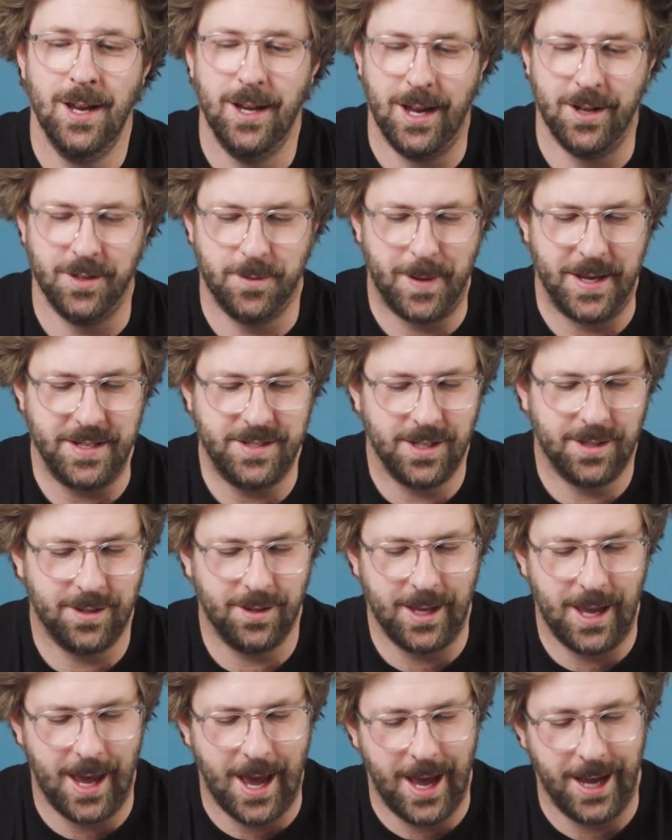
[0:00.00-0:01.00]
Now it's
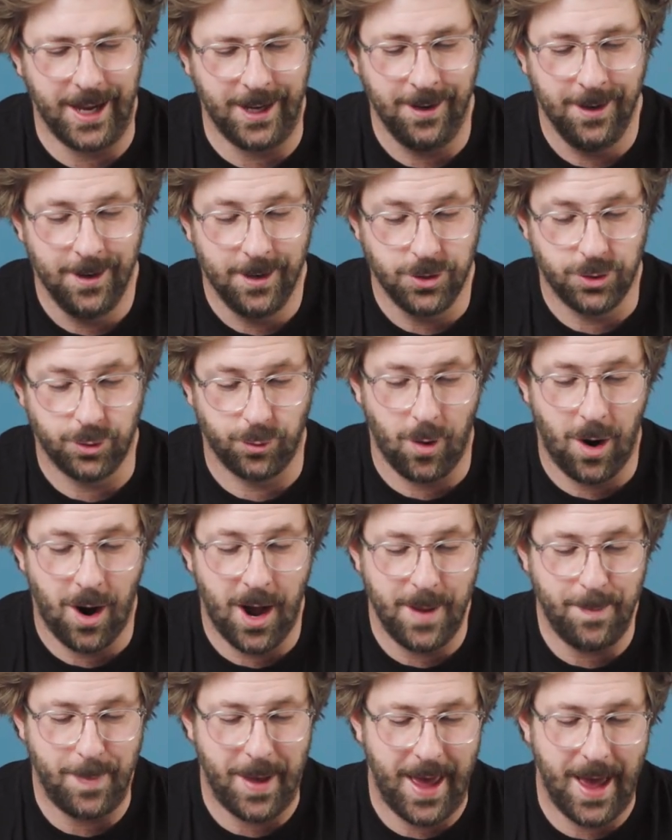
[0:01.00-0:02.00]
basically a
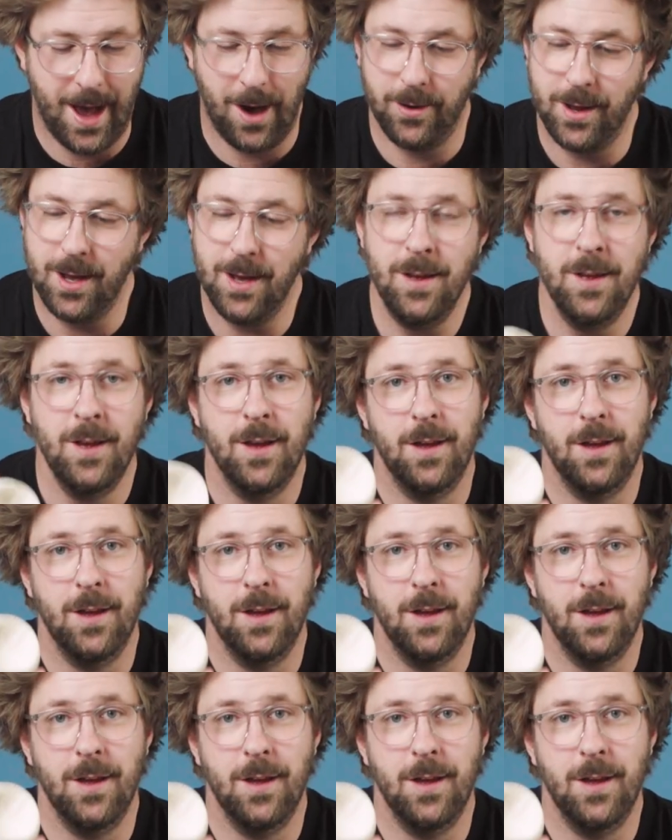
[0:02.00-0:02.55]
dry powder